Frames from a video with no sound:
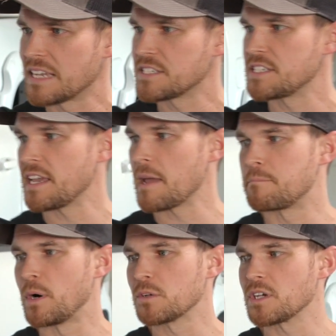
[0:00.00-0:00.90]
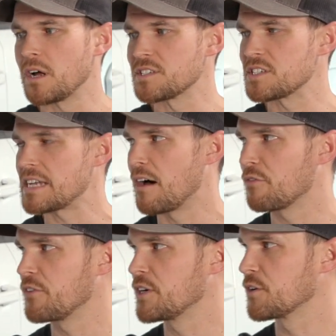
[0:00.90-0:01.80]
SCA bolt-on
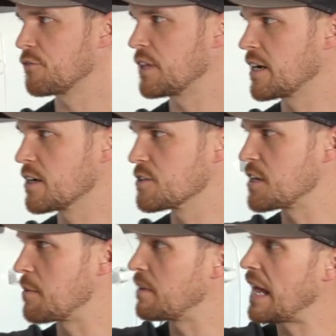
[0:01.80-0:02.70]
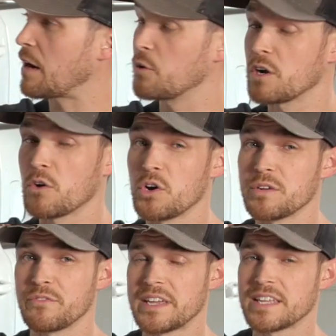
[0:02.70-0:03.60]
style fender flares and Black Widow
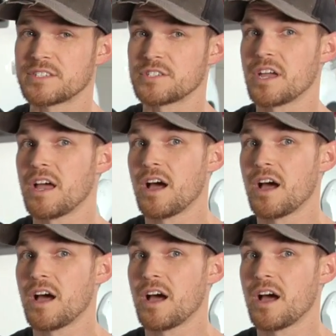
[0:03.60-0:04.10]
hood vents